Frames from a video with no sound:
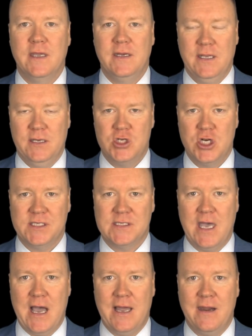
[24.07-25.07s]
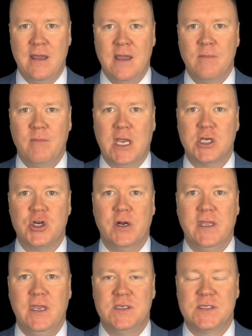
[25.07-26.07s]
They did just that. Make
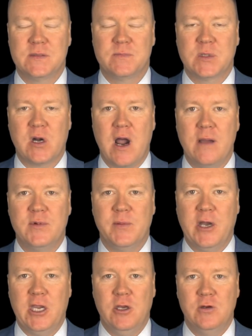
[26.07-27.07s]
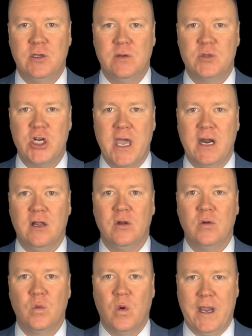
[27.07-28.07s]
sure that you subscribe to my YouTube
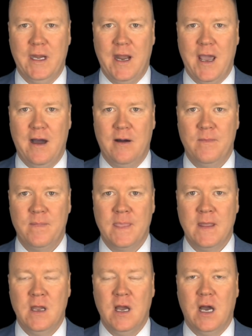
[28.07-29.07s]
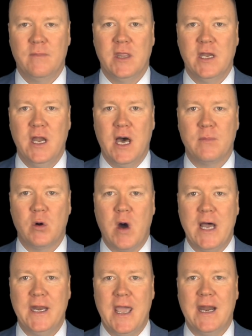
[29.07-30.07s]
channel right now. I'm the number
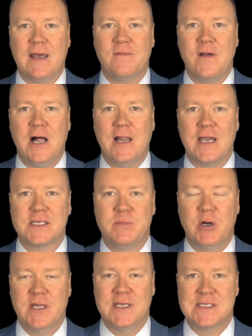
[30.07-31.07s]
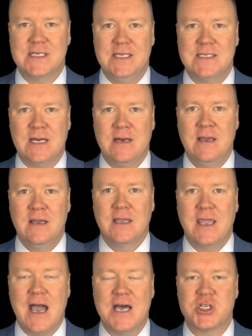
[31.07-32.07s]
one N F L expert this season,
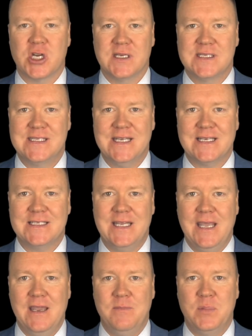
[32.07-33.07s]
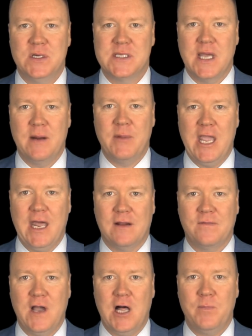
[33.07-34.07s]
cashing sixty-eight percent of my N
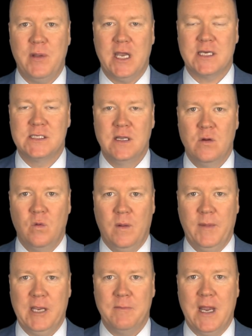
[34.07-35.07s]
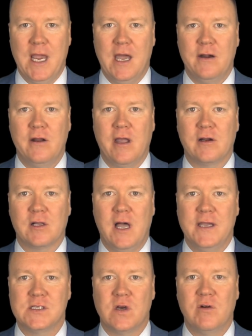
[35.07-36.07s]
F L picks while making my one hundred dollar
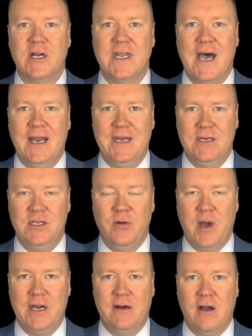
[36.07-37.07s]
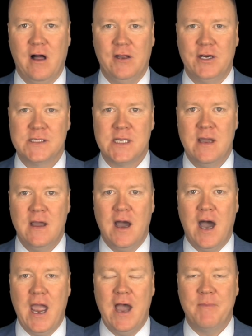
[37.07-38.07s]
clients over nine thousand two hundred dollars.
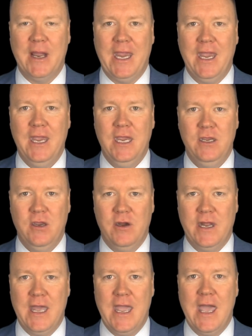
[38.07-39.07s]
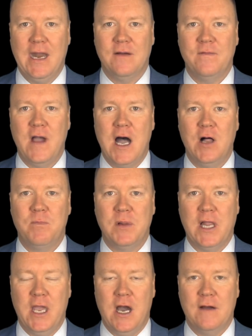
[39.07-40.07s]
I have my eight unit N F L
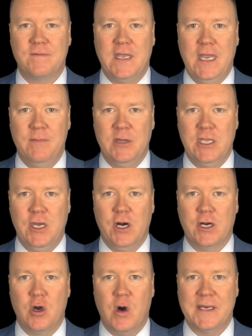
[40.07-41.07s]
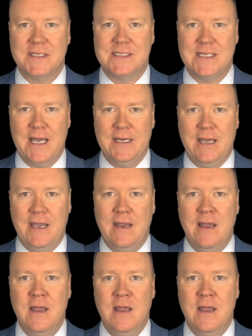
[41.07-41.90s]
playoff game of the year going Sunday.